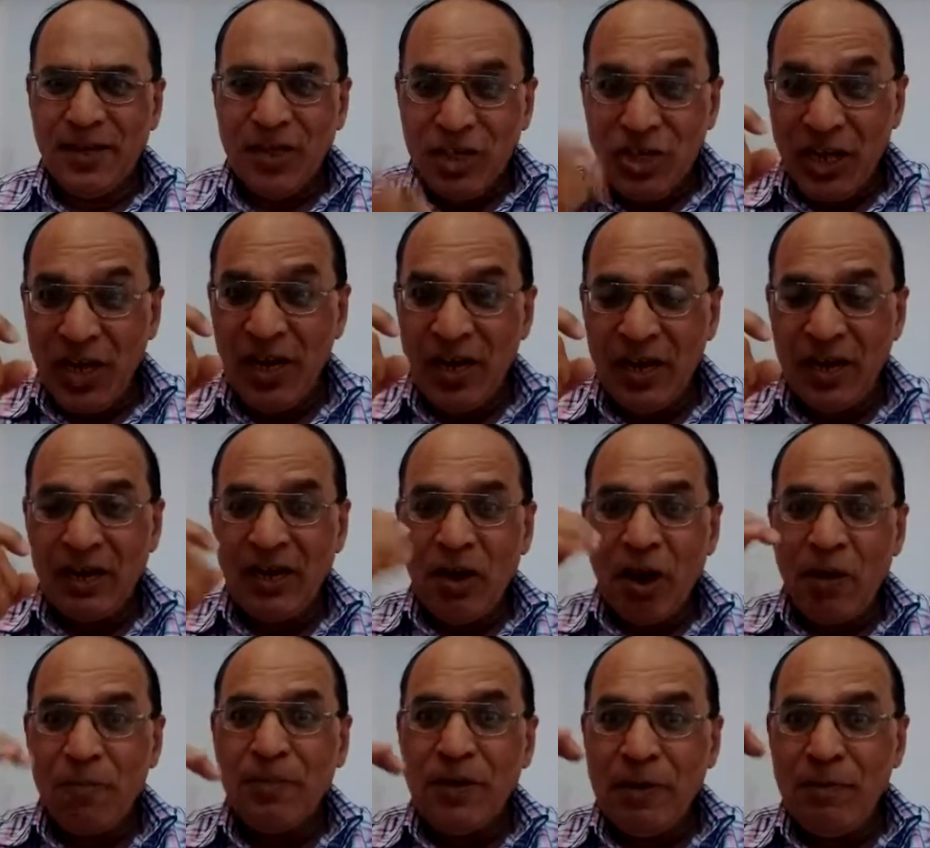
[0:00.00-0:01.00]
chala,
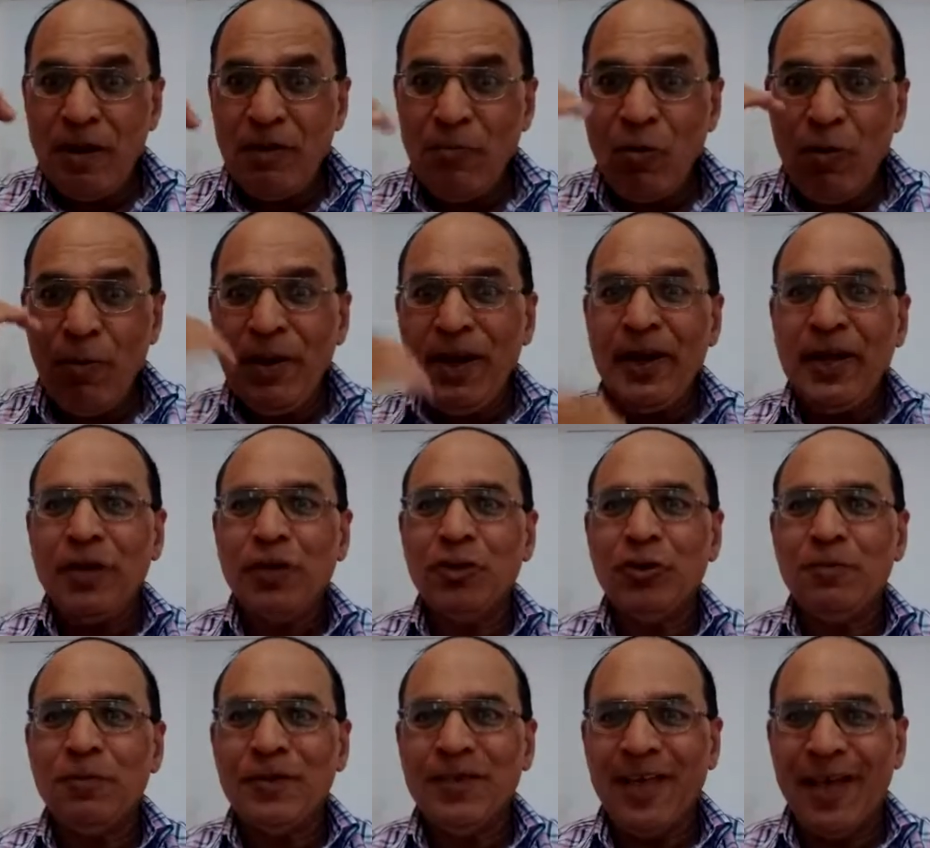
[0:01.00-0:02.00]
optimal mobility
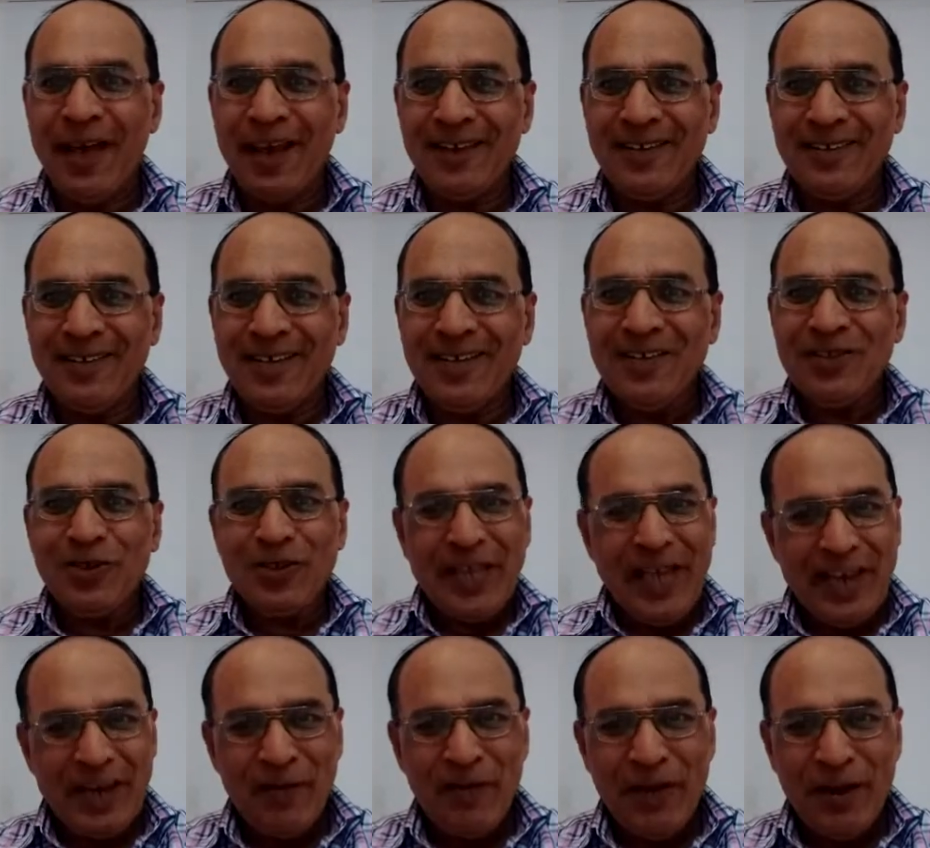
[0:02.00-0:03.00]
should be there. So
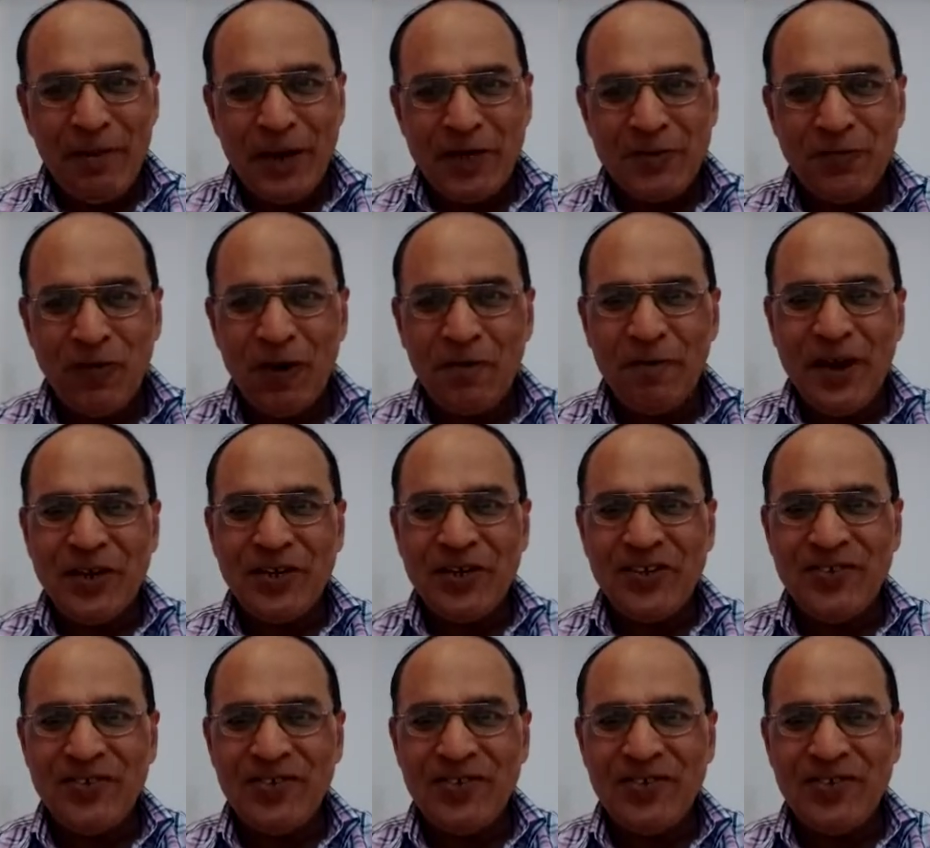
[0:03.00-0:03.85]
thank you very much for patience